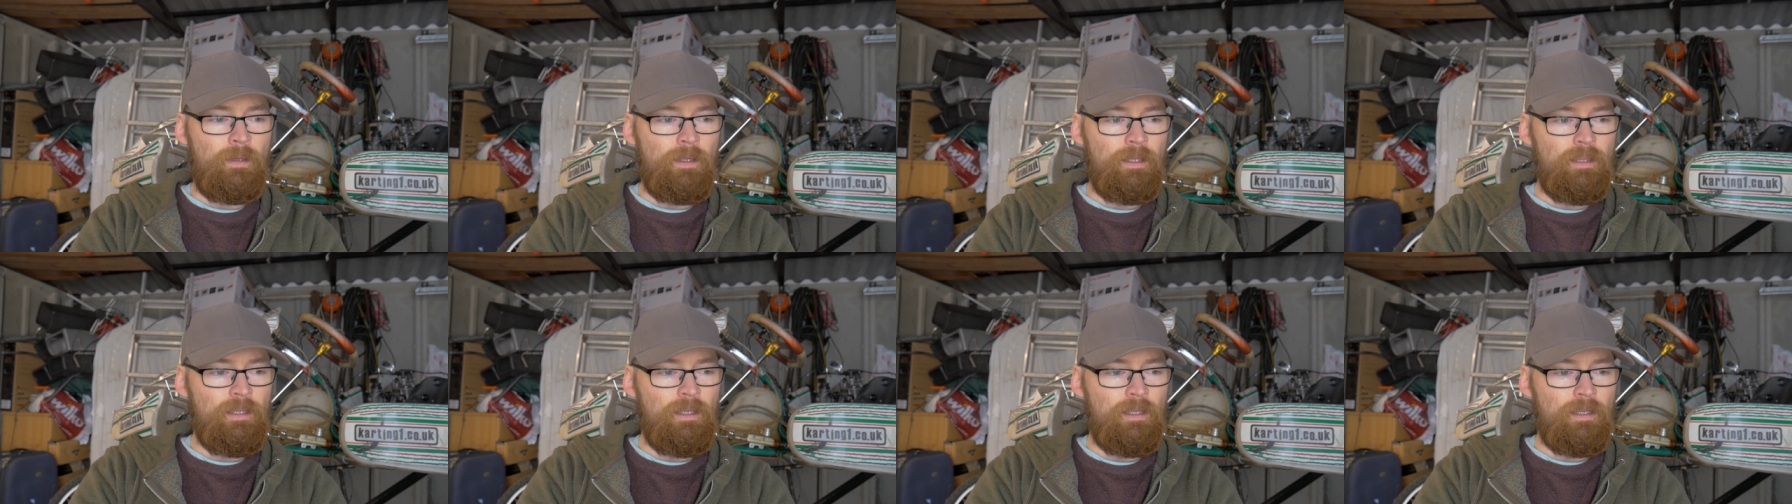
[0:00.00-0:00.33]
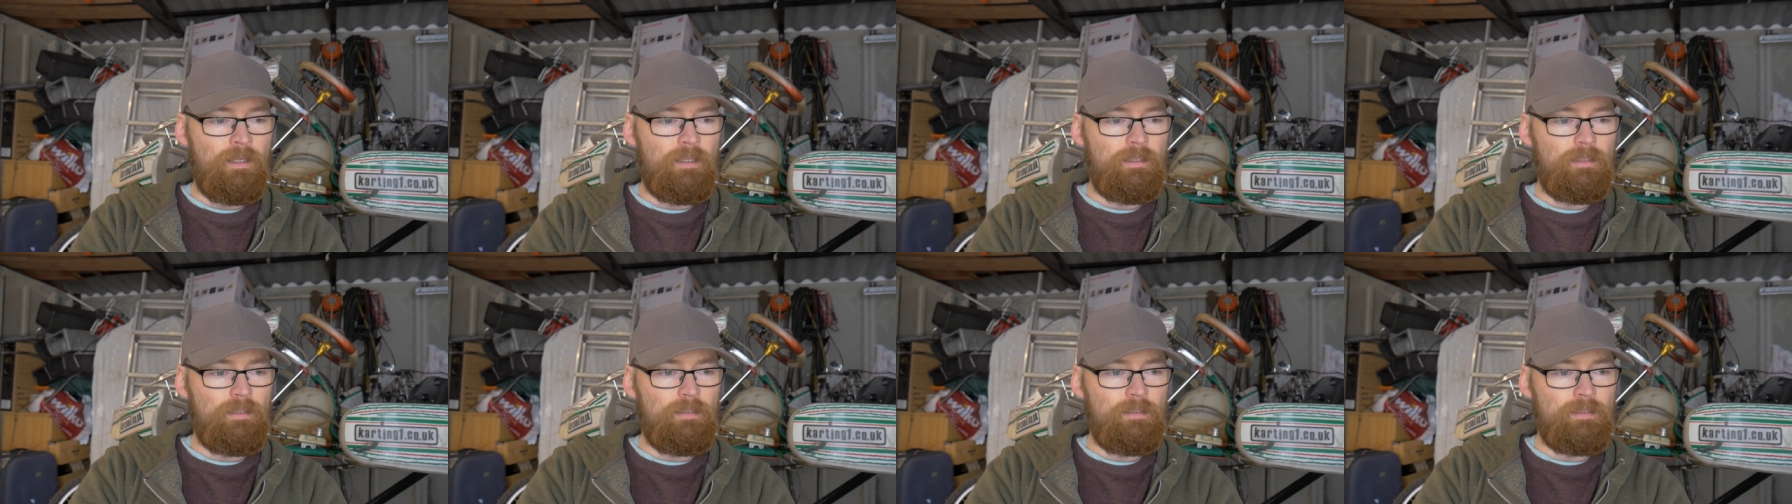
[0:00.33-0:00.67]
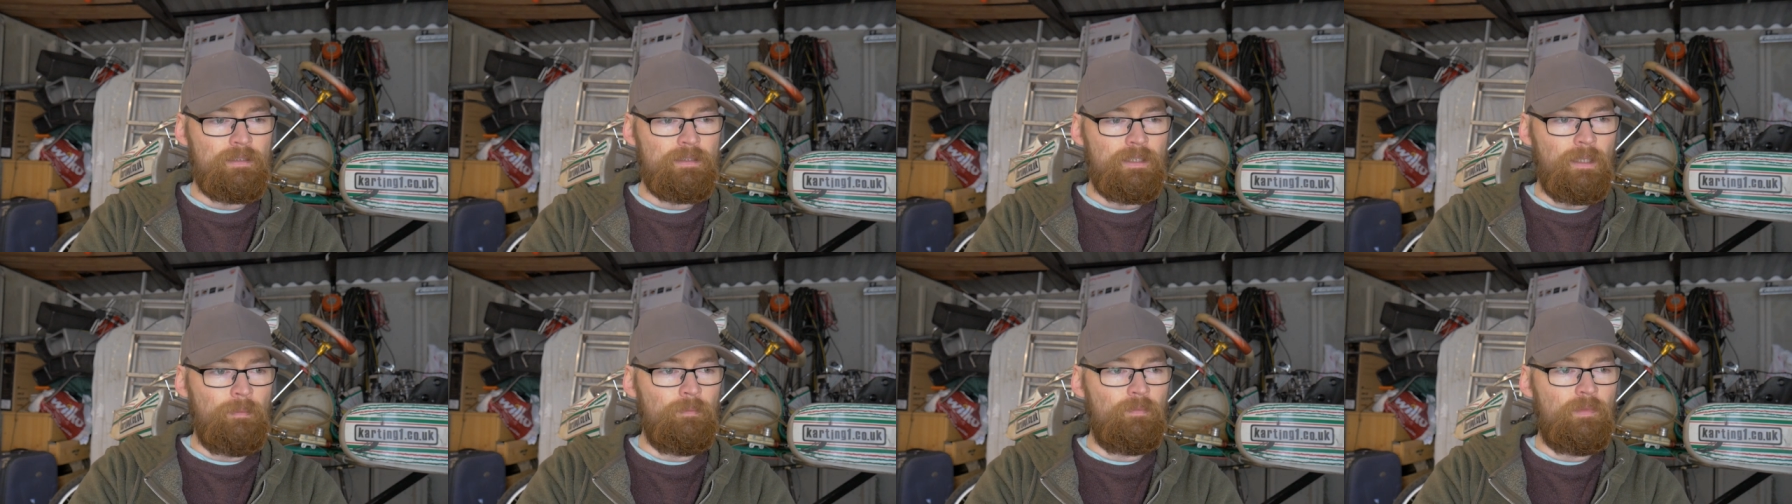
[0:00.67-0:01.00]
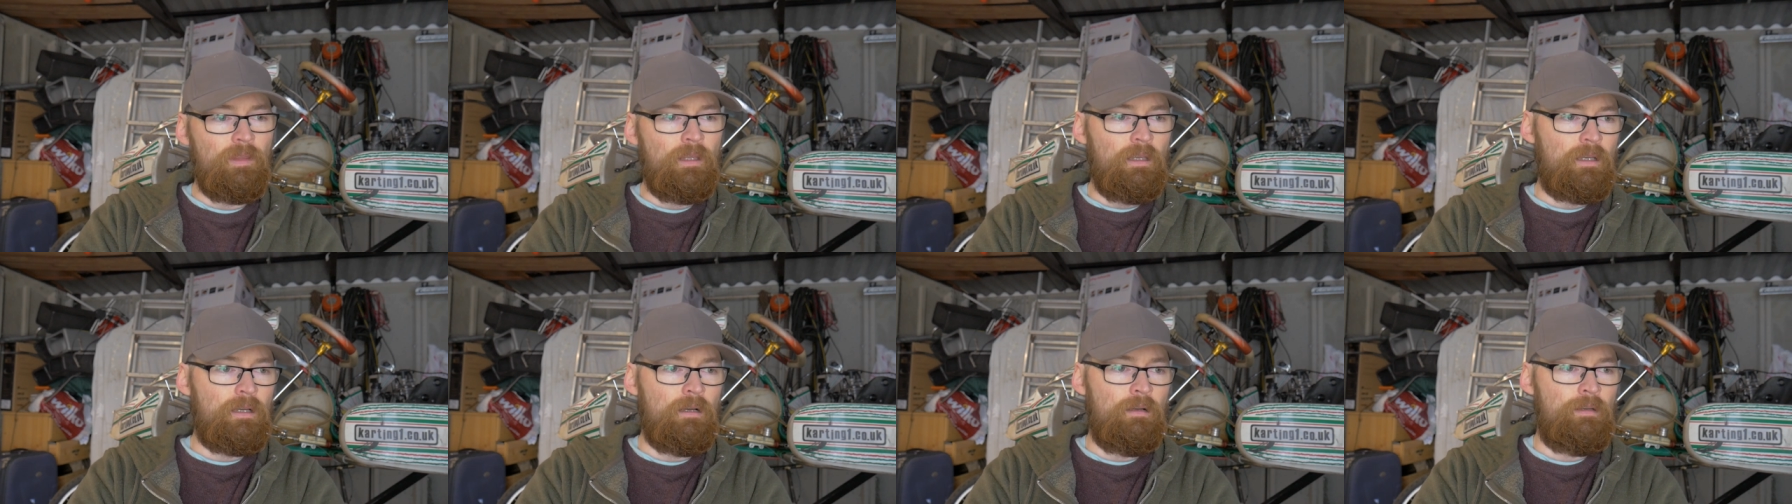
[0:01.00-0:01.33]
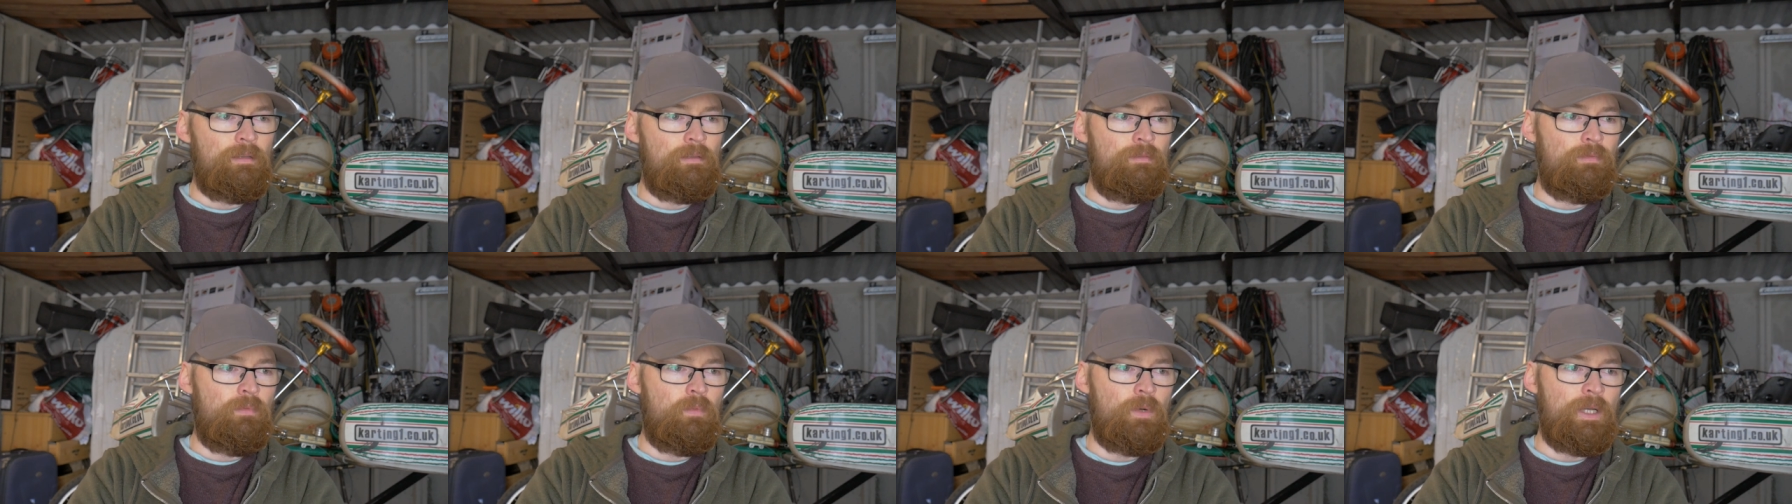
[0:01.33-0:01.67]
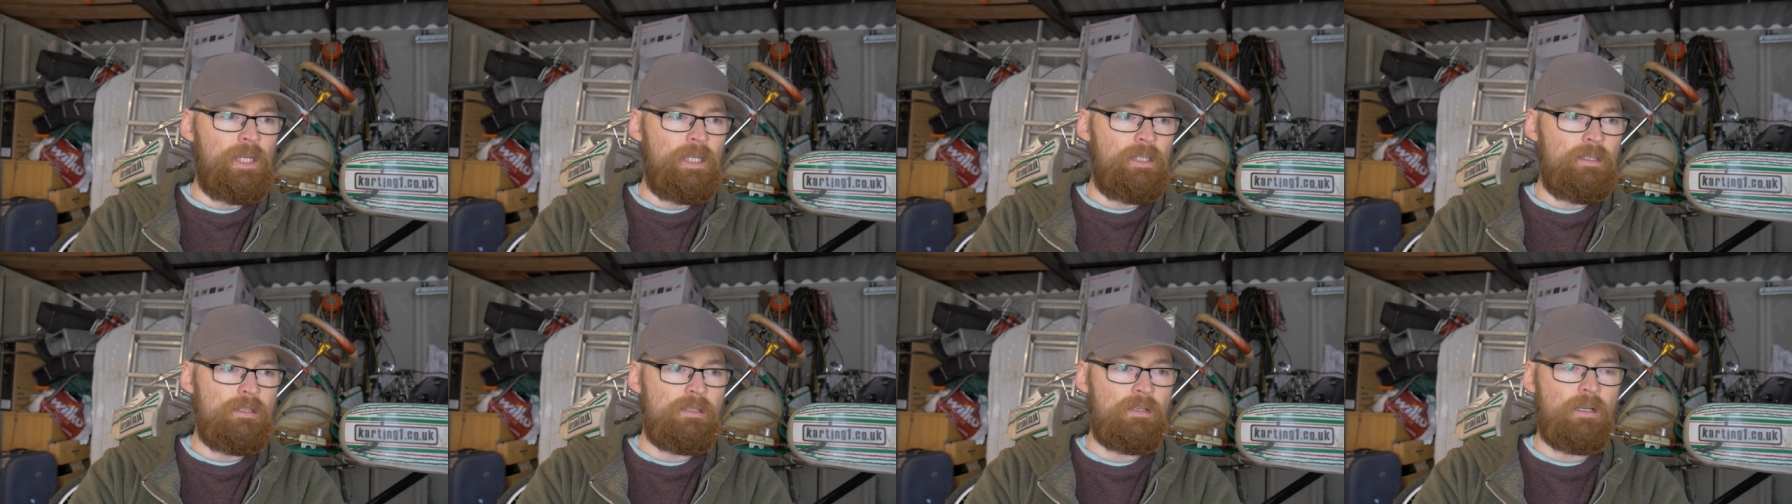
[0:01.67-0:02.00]
I think something kind of
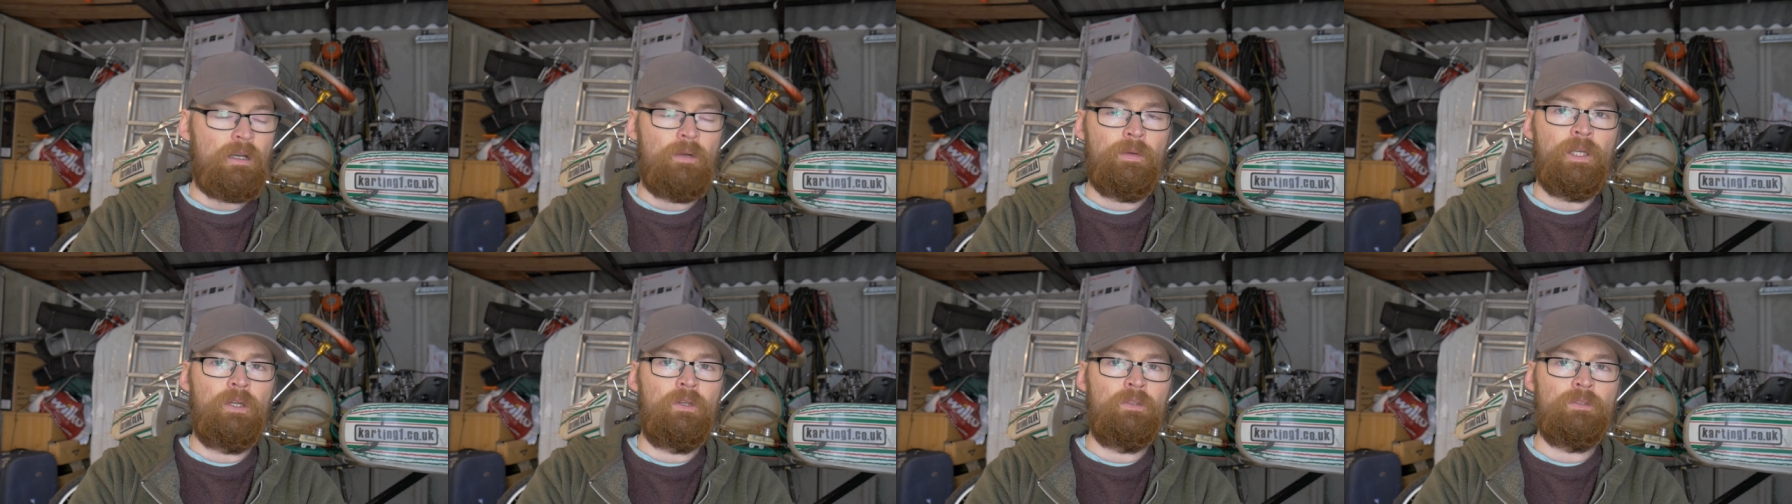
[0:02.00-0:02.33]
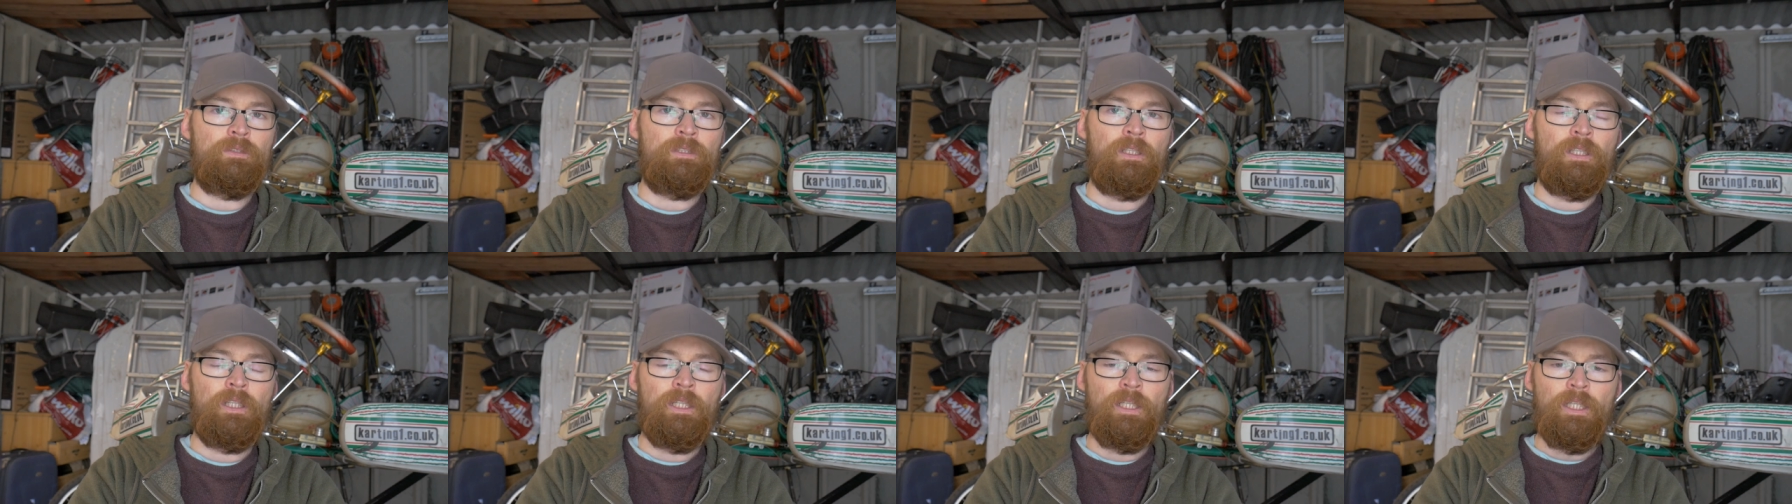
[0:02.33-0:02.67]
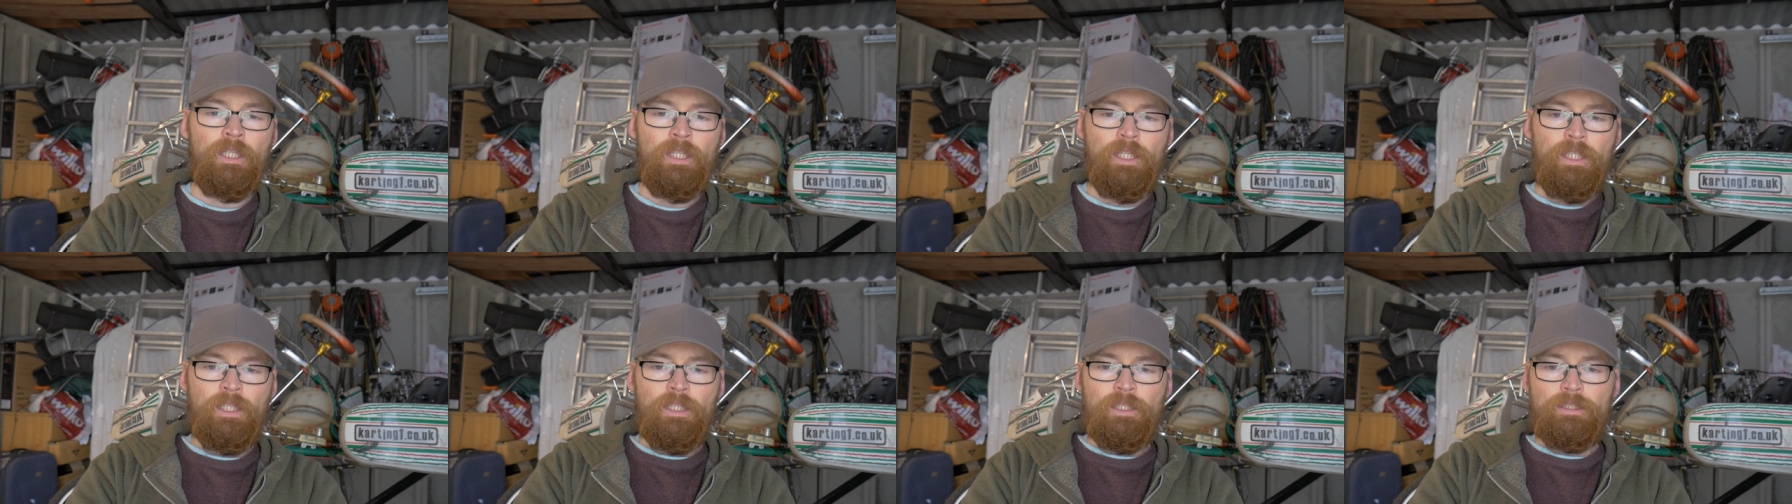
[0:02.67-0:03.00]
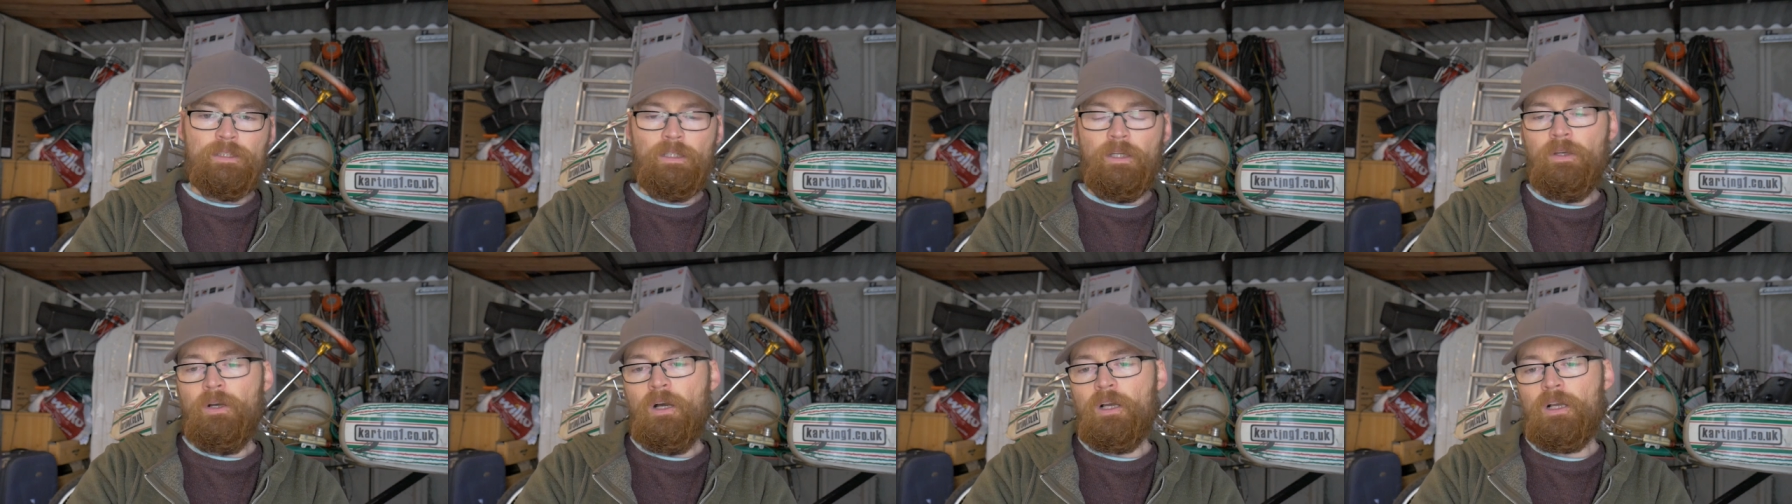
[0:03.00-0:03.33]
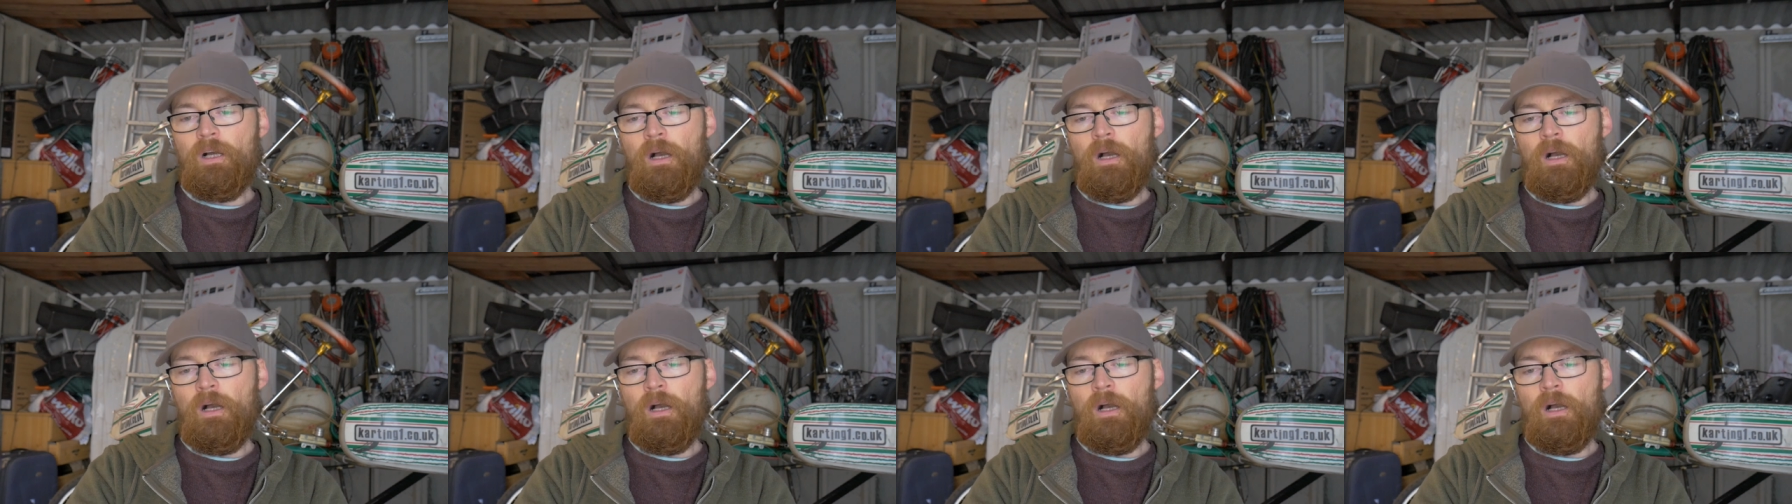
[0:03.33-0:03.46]
weird is going on. So I,